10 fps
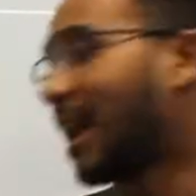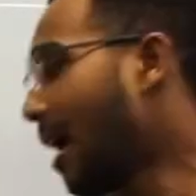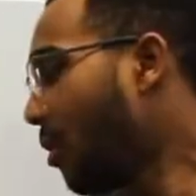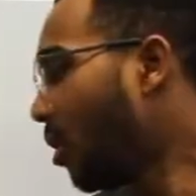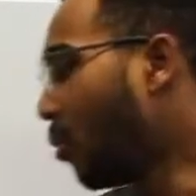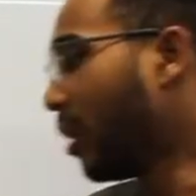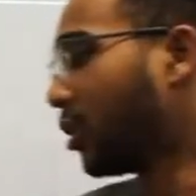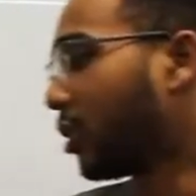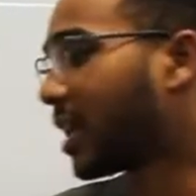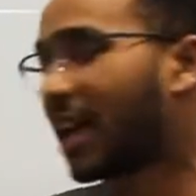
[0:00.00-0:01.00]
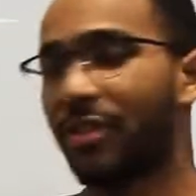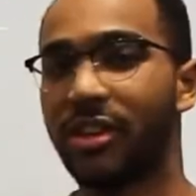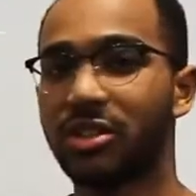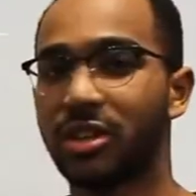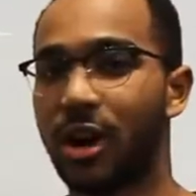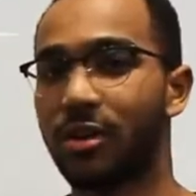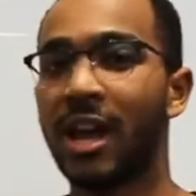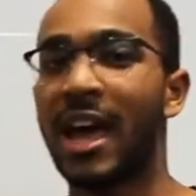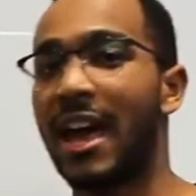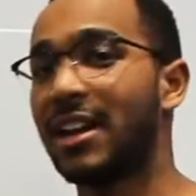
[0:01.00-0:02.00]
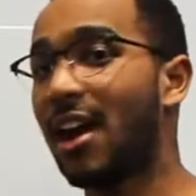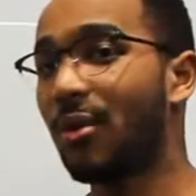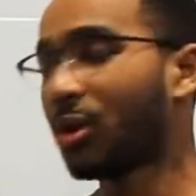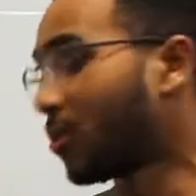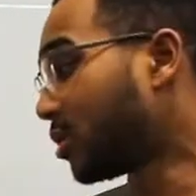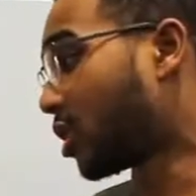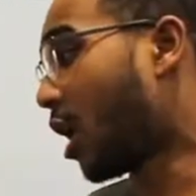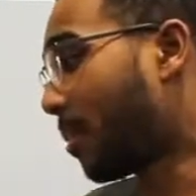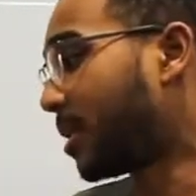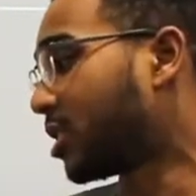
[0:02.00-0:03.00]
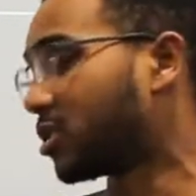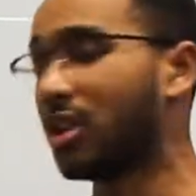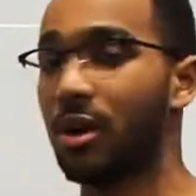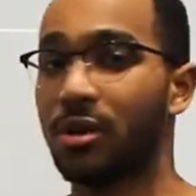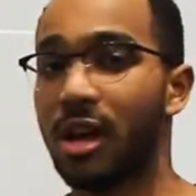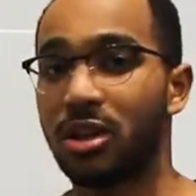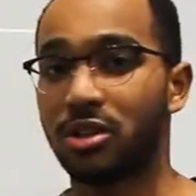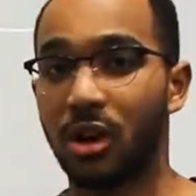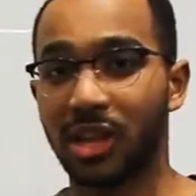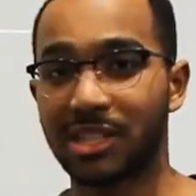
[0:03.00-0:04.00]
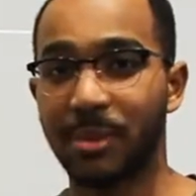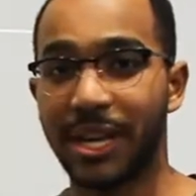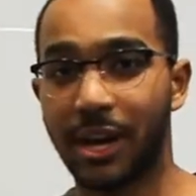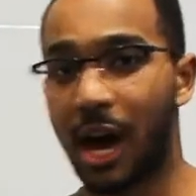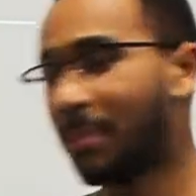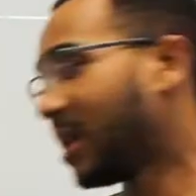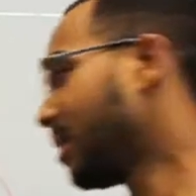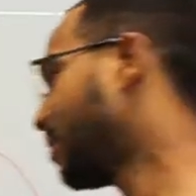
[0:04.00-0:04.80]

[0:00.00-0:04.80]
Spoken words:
now we're looking at this node, and now we're going to copy this node. So let's make a copy,